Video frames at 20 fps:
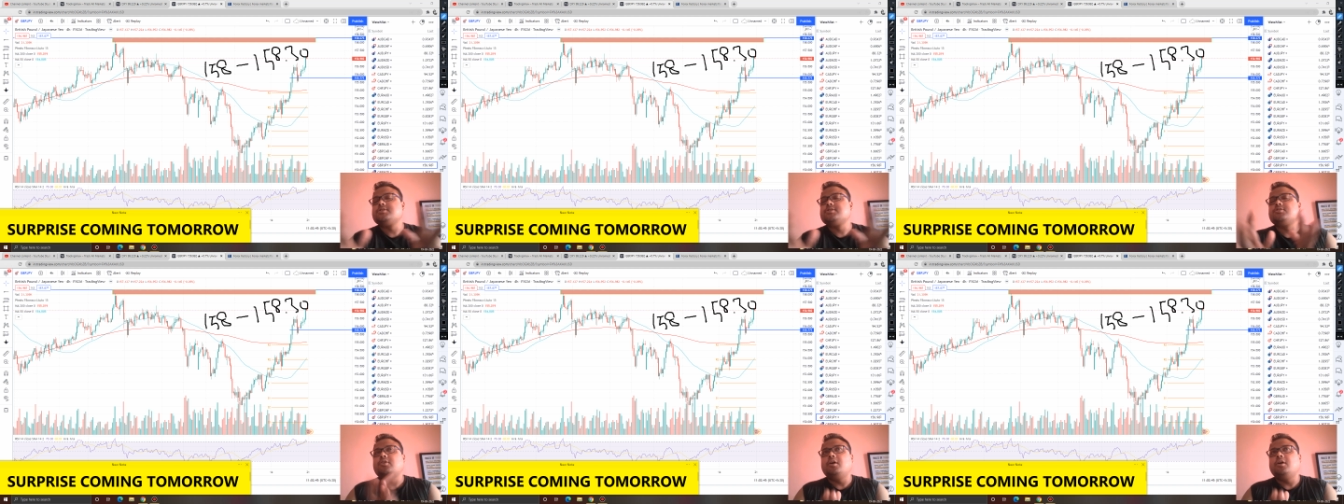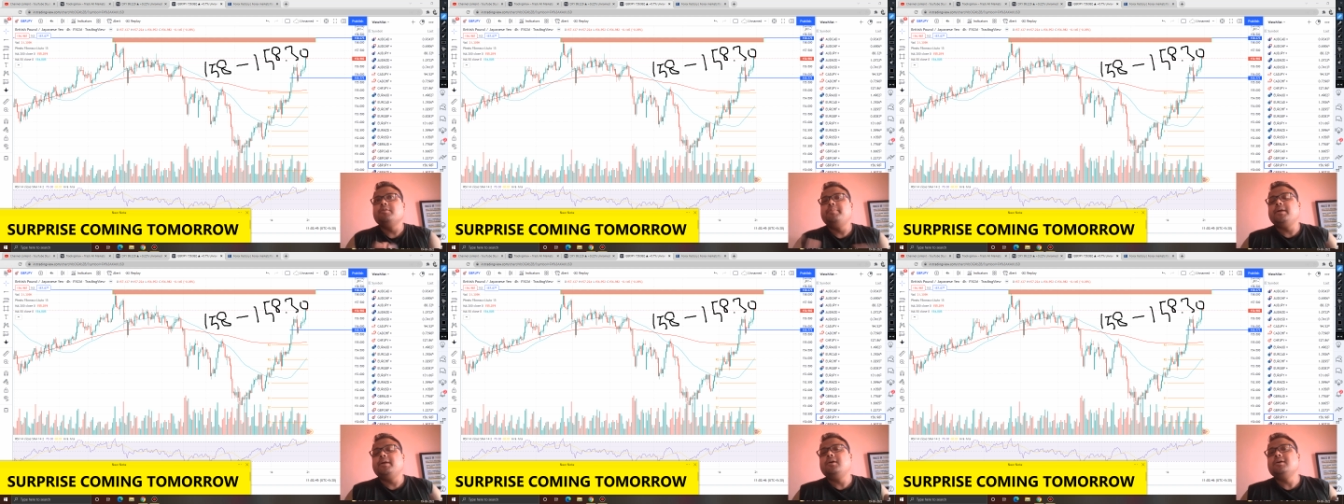
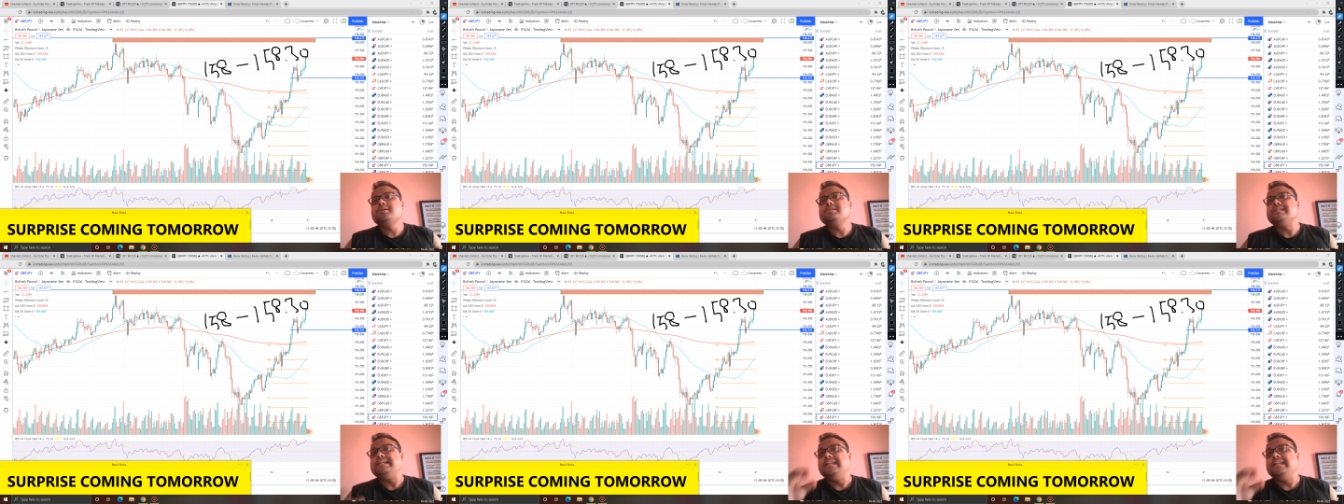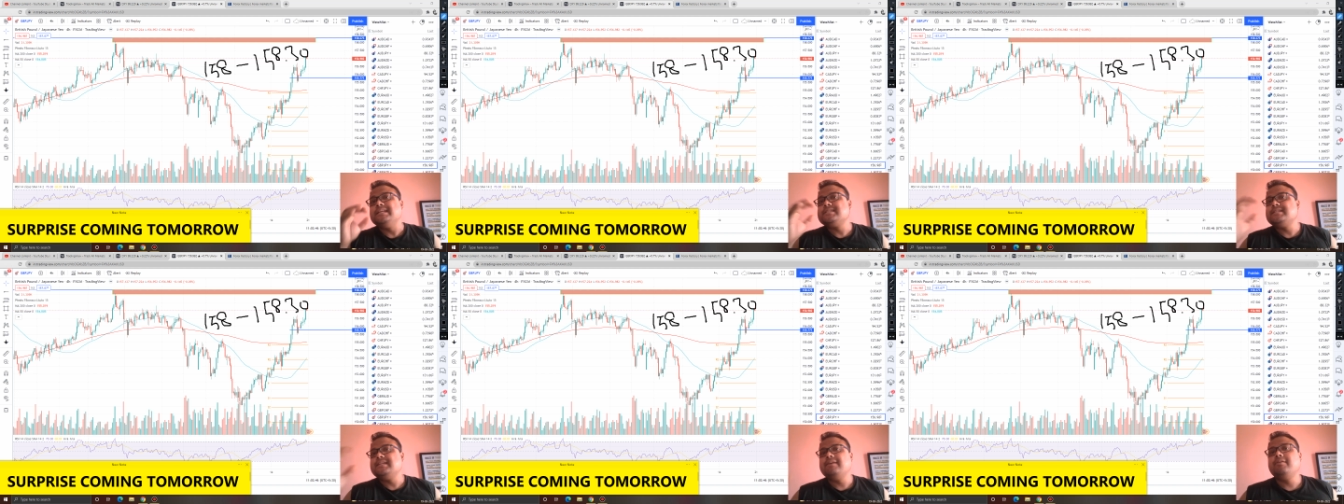strong because
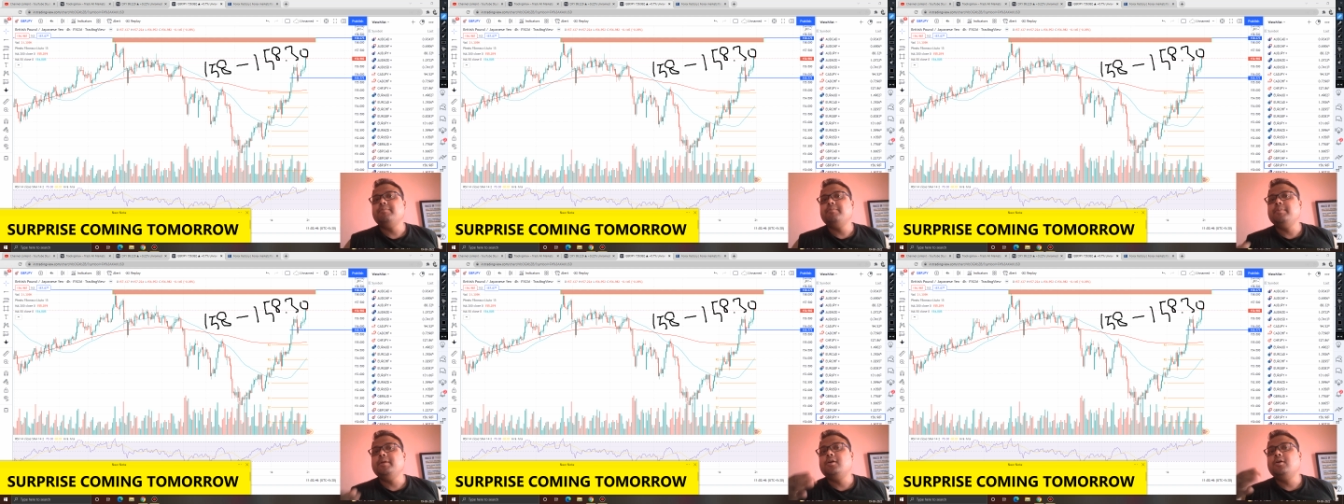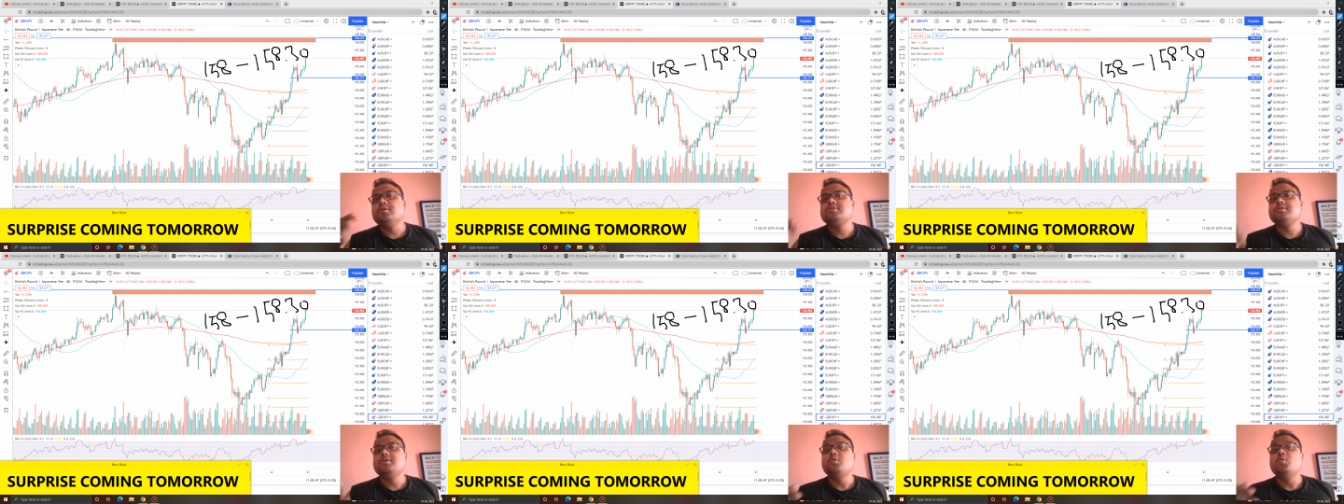this level
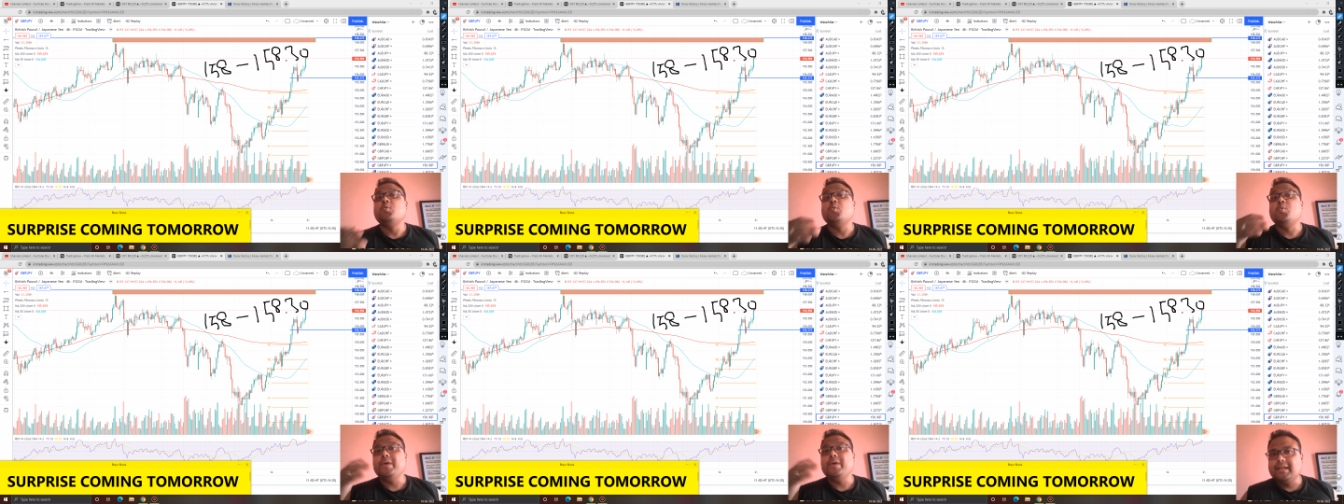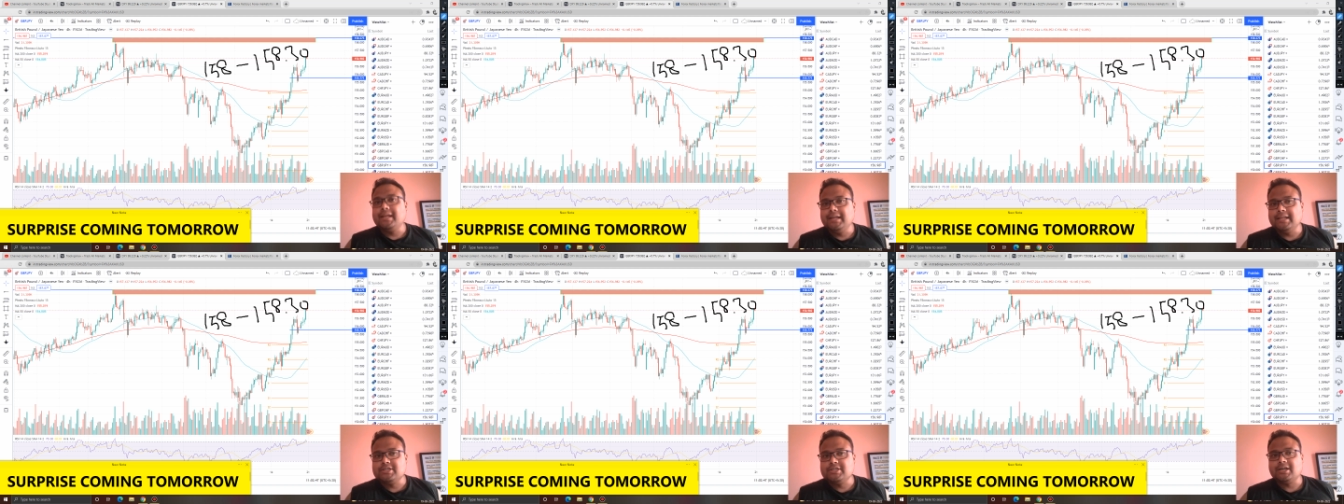belongs to the
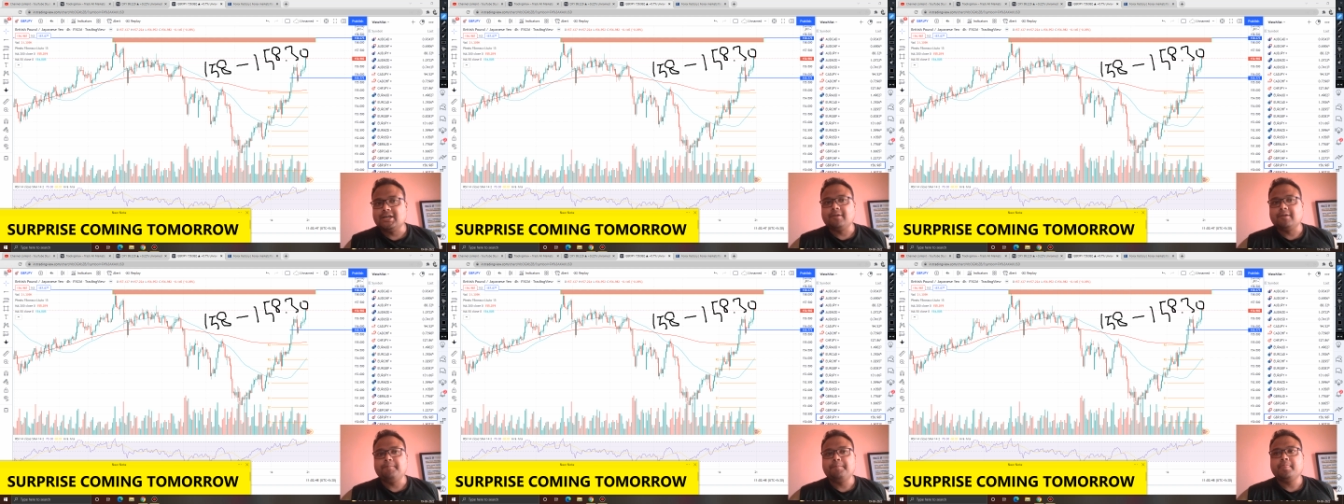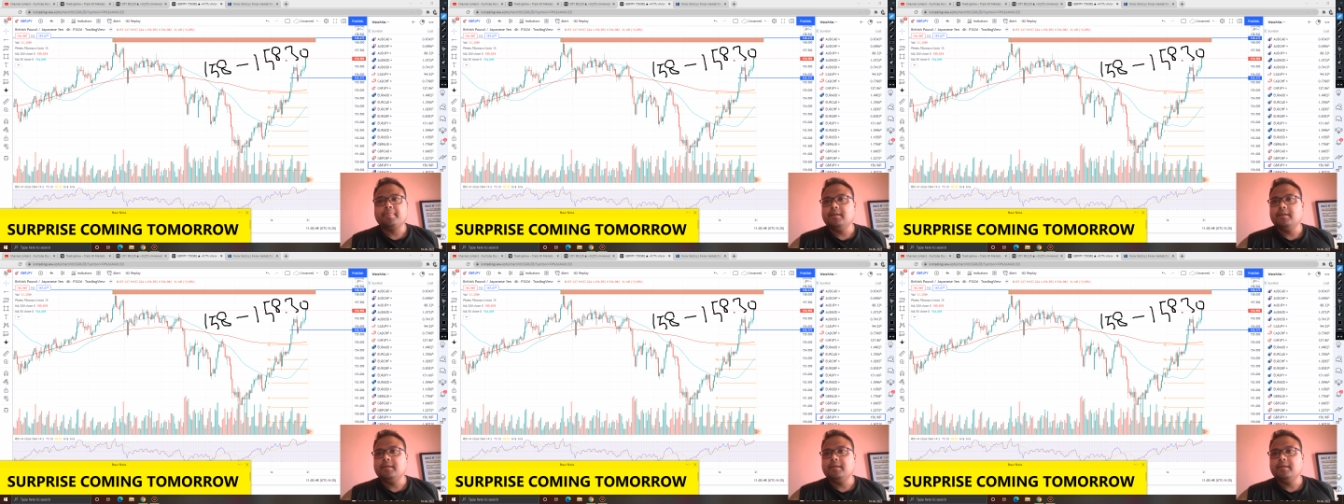weekly chart.